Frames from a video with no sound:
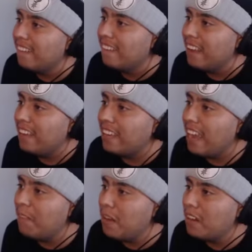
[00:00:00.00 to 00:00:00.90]
He
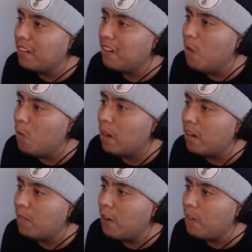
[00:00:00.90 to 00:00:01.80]
came out of
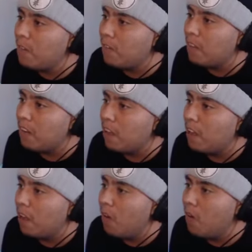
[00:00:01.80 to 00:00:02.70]
nowhere, bro.
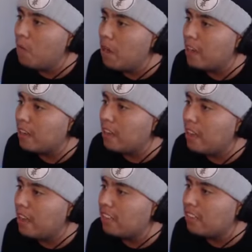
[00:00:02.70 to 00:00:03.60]
Oh my
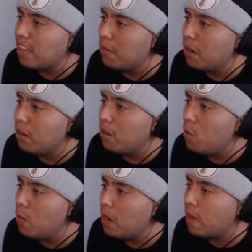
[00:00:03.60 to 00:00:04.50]
days, he came out of
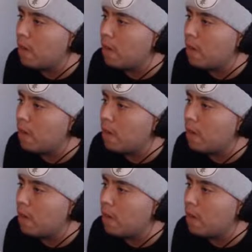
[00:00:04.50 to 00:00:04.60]
nowhere.